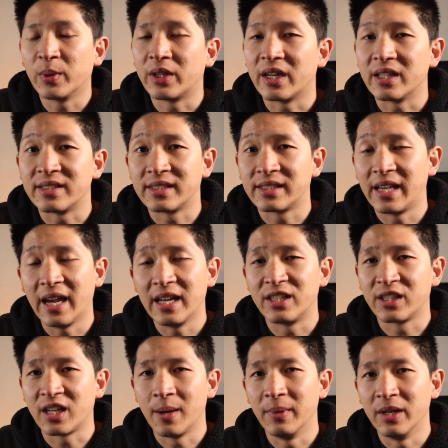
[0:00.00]
that are scared to
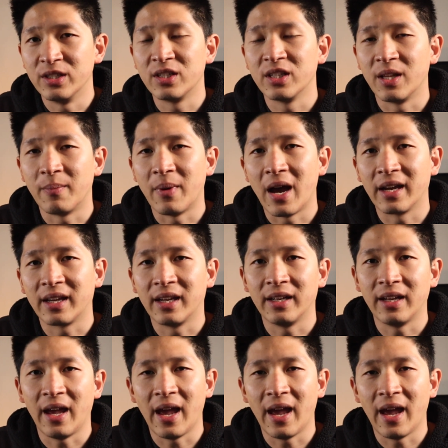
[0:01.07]
come into the market